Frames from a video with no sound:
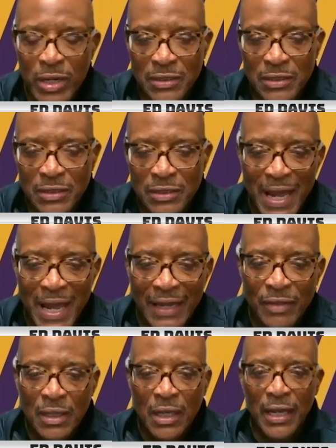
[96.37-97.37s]
Red is
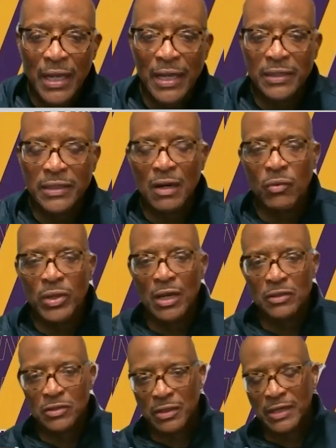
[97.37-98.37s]
back, and
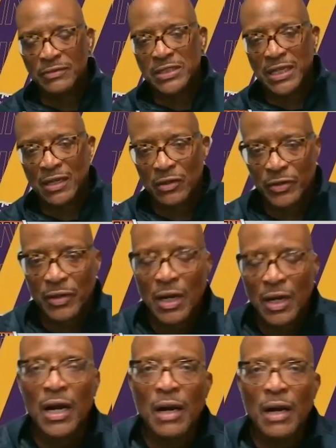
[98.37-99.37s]
uh, we also have
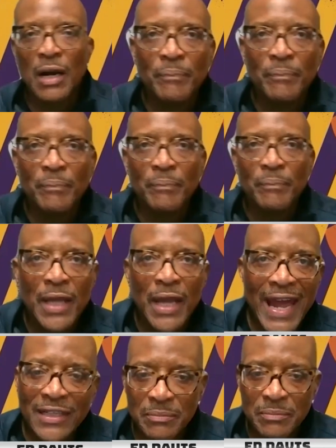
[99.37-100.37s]
Taylor uh,
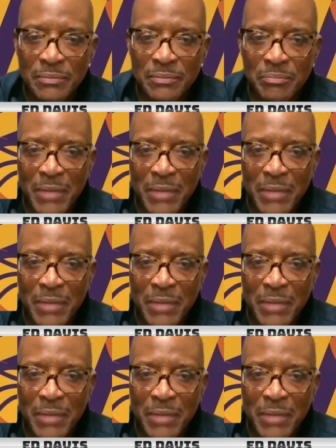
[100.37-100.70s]
back.